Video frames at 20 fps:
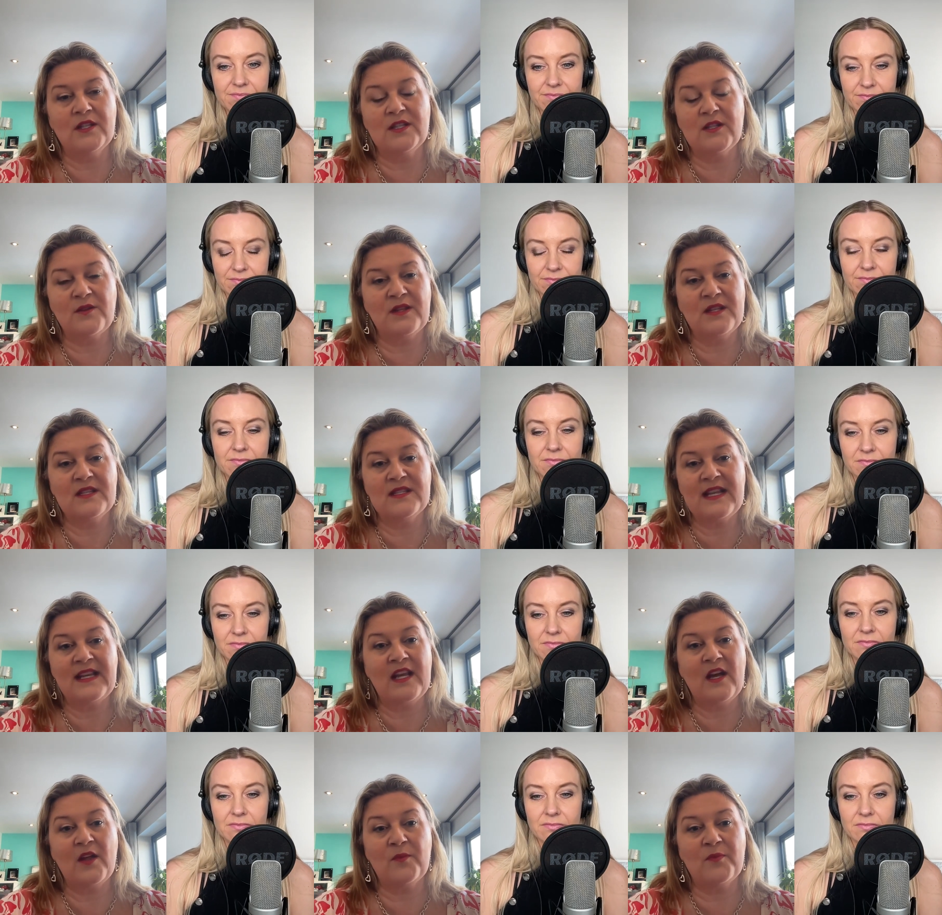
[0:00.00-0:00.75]
Speaker 1: I think there's
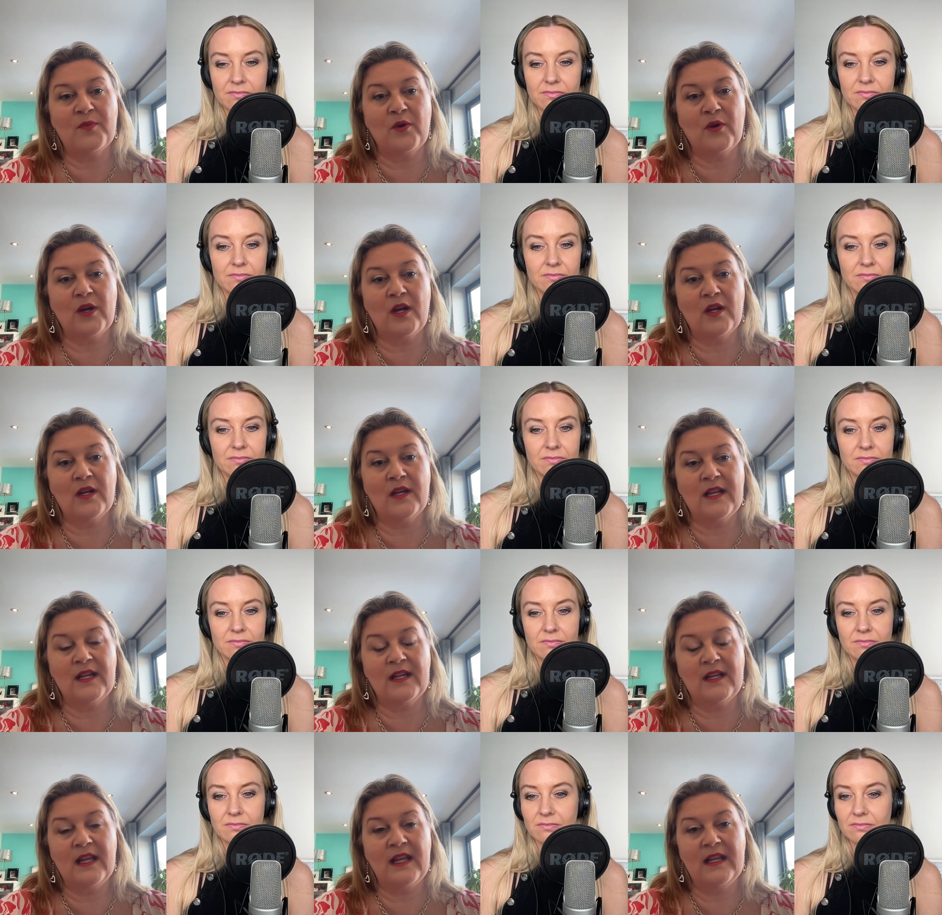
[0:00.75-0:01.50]
any other product
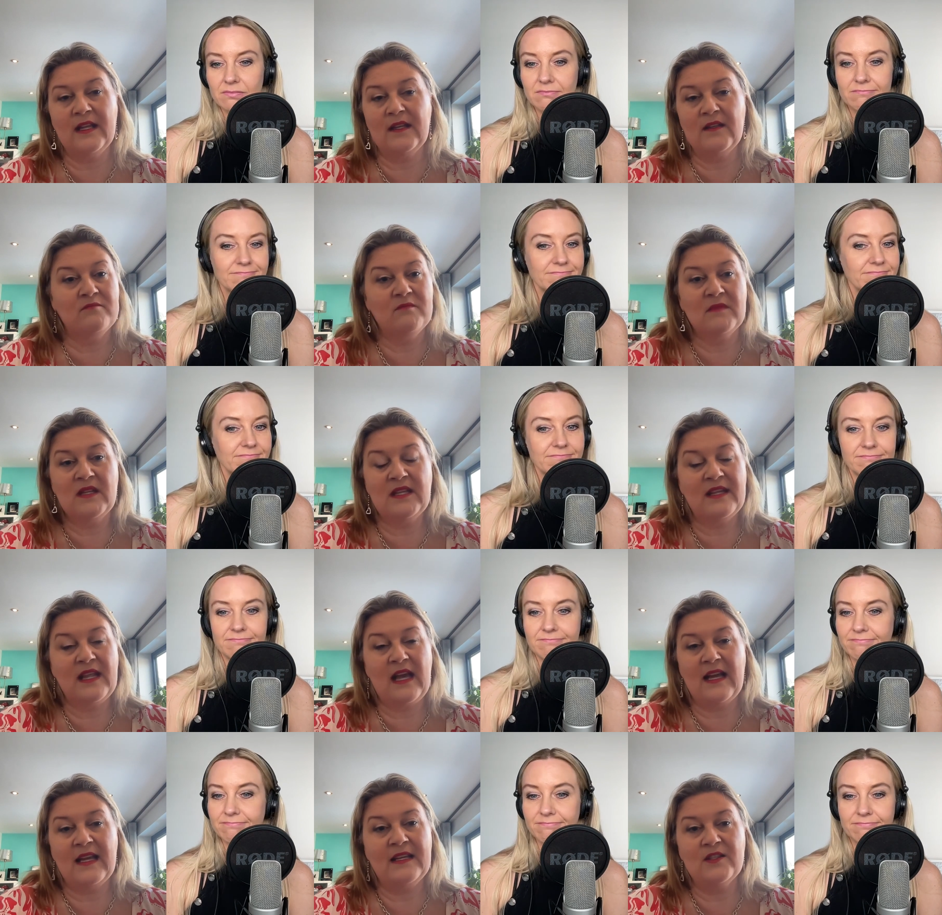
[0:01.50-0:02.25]
in the, in in
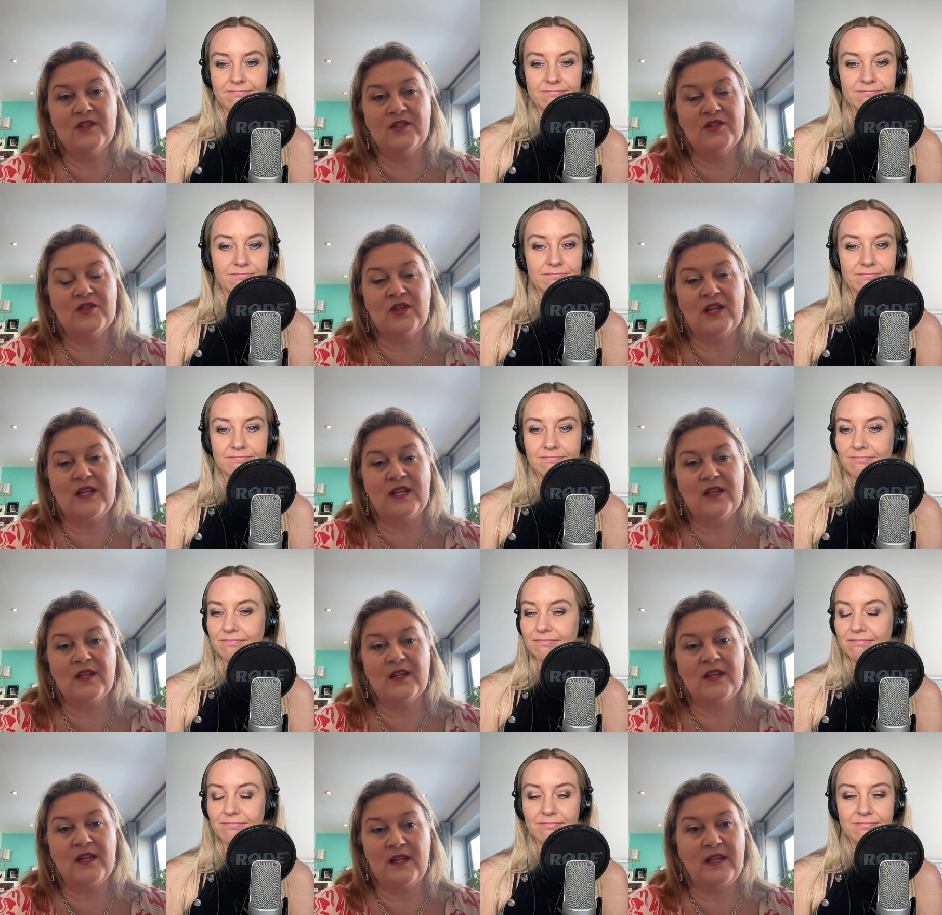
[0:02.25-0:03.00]
that industry
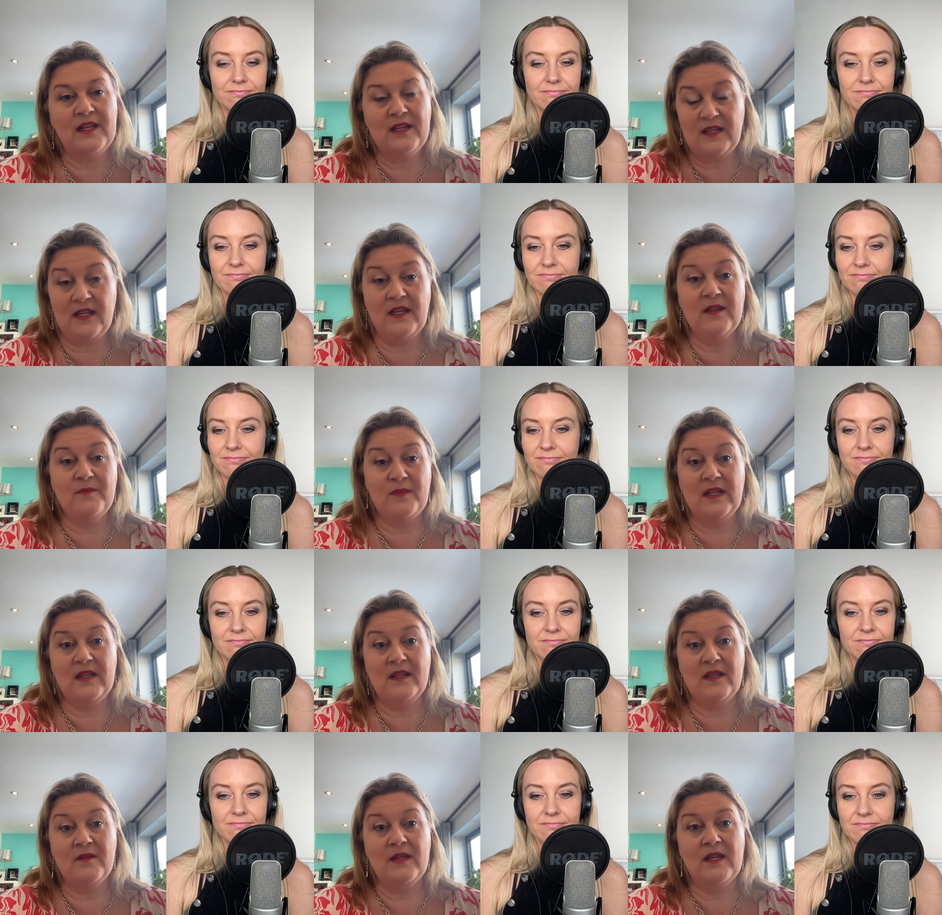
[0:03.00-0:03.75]
that in the
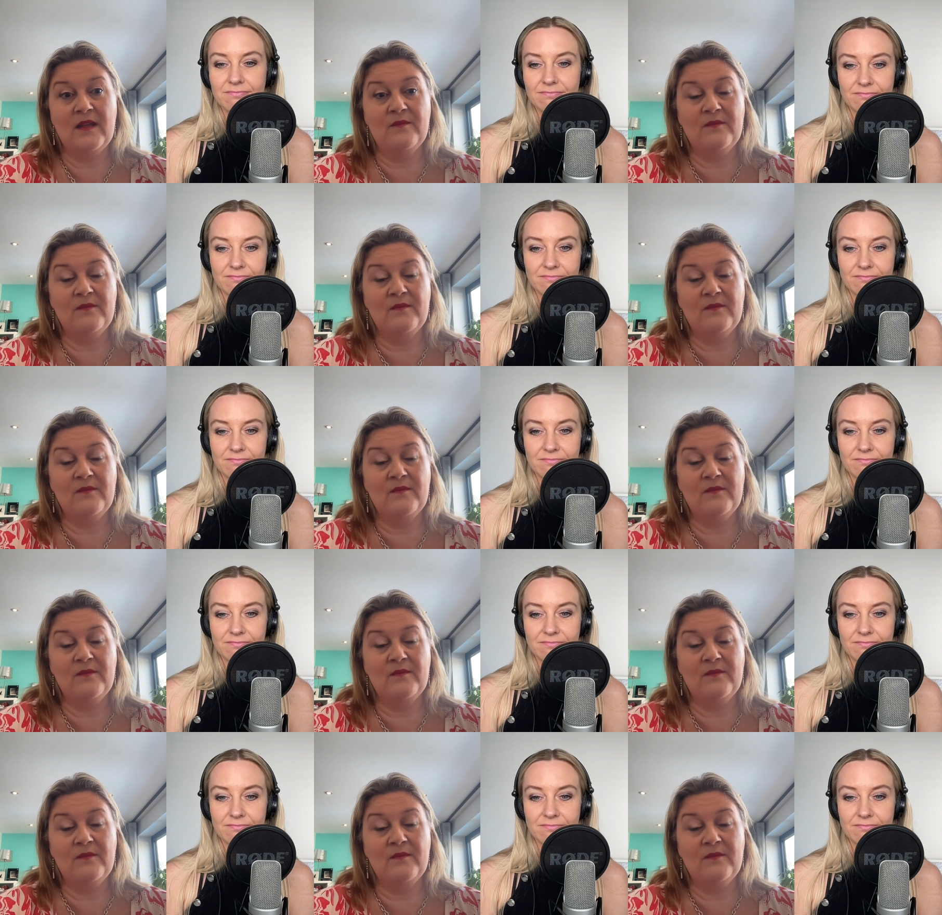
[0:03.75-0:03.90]
in the in,